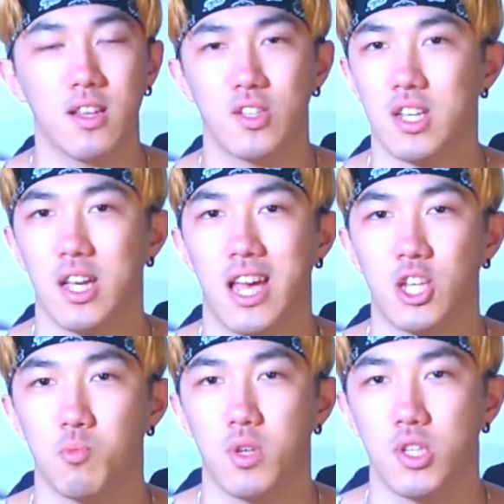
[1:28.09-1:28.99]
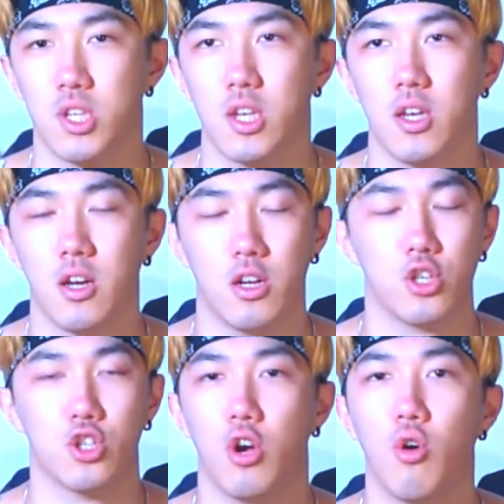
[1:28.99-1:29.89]
It's like an SBC
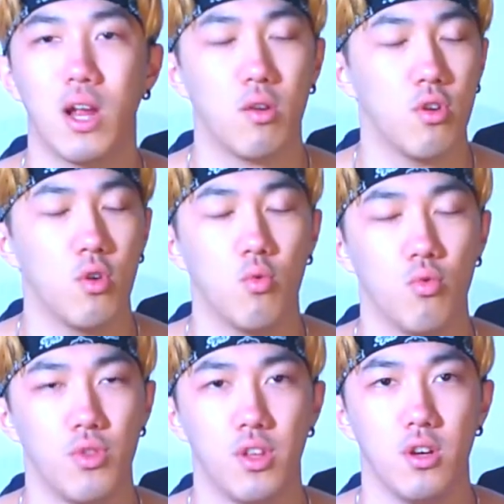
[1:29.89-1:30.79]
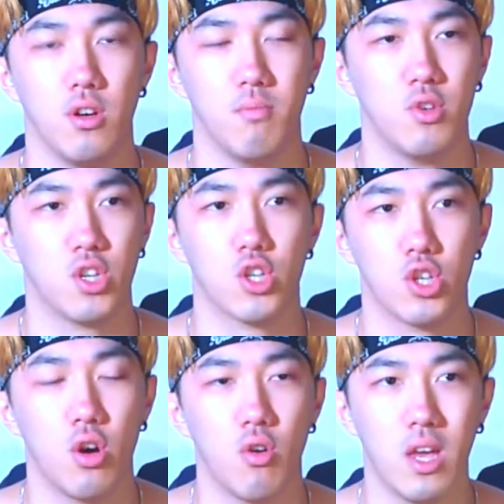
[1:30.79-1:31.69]
show, I don't know, the music
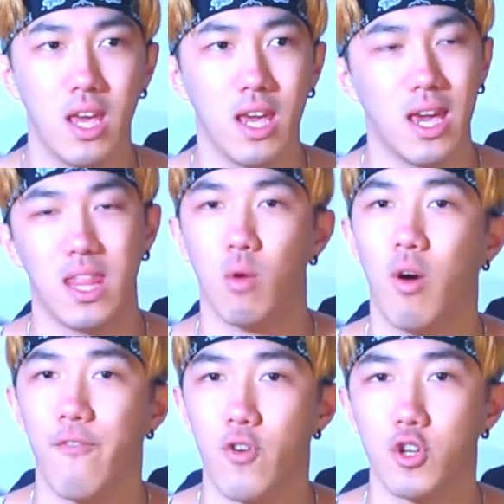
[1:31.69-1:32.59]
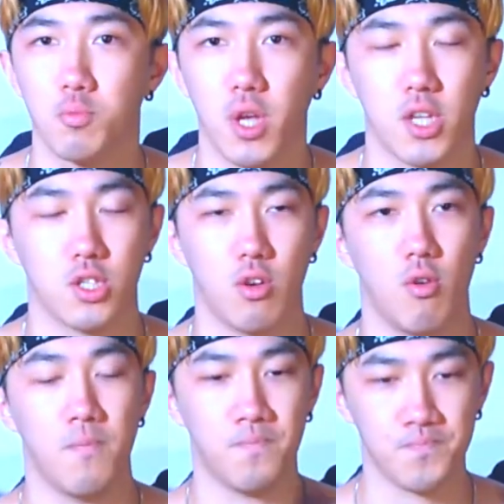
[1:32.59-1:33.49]
show, and they won first place.
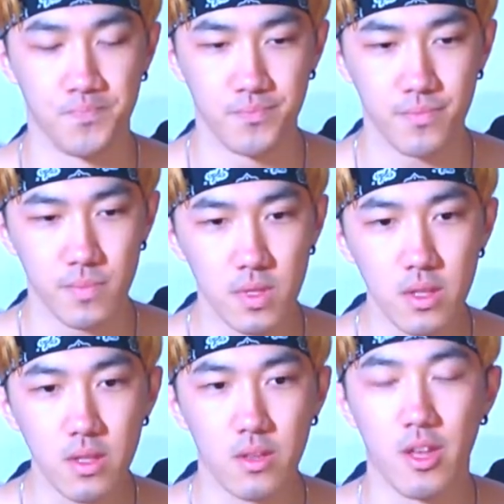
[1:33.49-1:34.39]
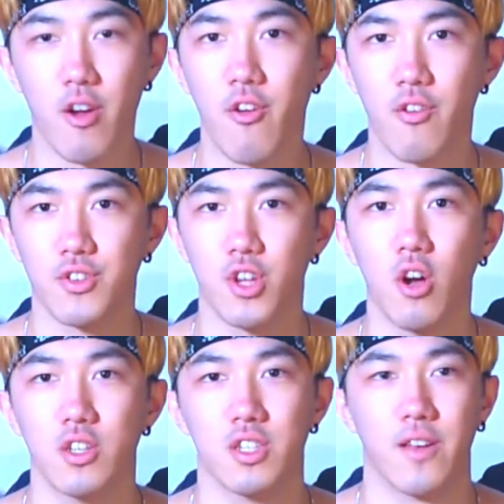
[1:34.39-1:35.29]
So their
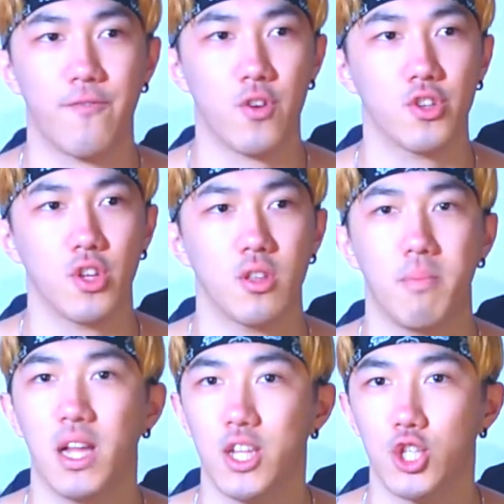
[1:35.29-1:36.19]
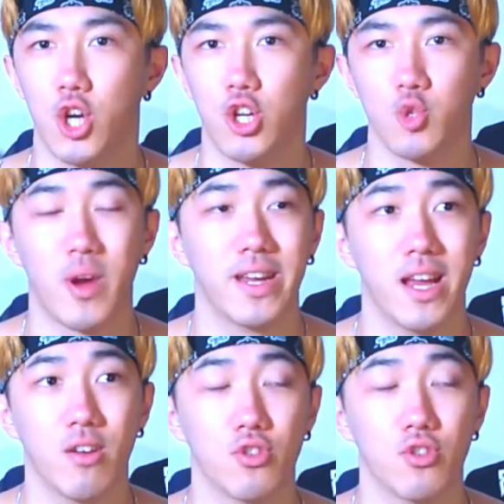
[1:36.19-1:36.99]
song is like first on the Melon charts right now.